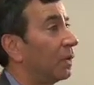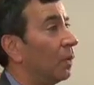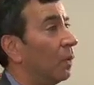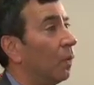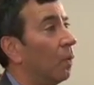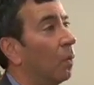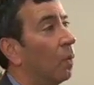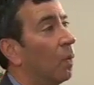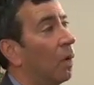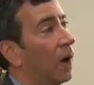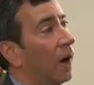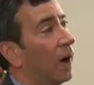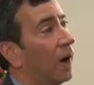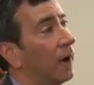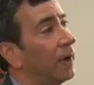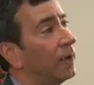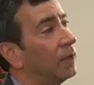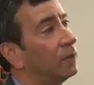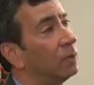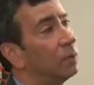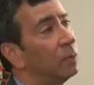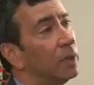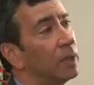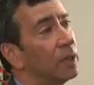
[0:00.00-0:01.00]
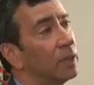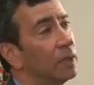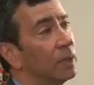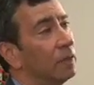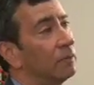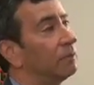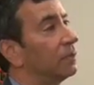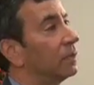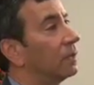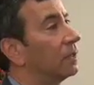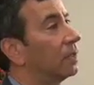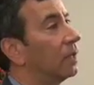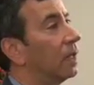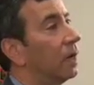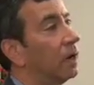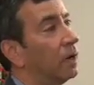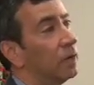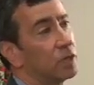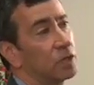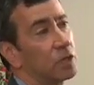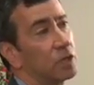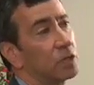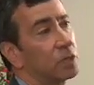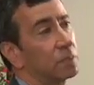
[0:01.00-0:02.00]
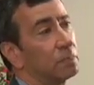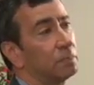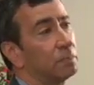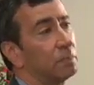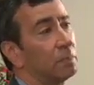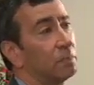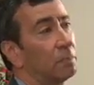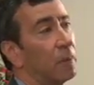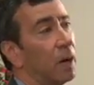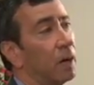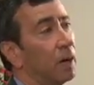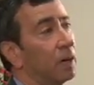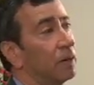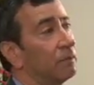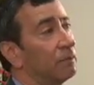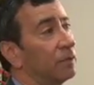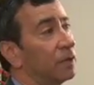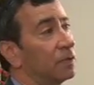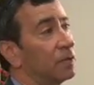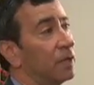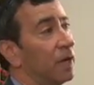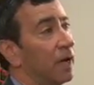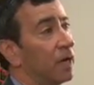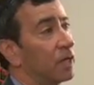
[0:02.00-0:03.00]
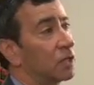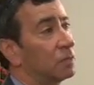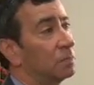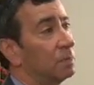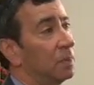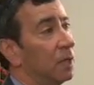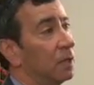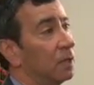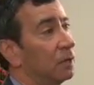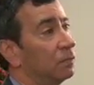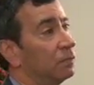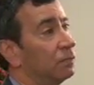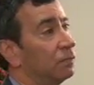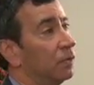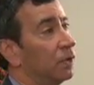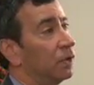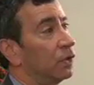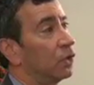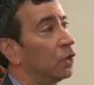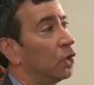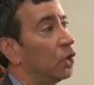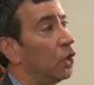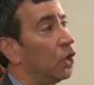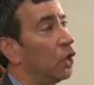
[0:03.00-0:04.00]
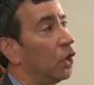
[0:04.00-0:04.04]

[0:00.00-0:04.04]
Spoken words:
Why do we give the largest part of the tax benefit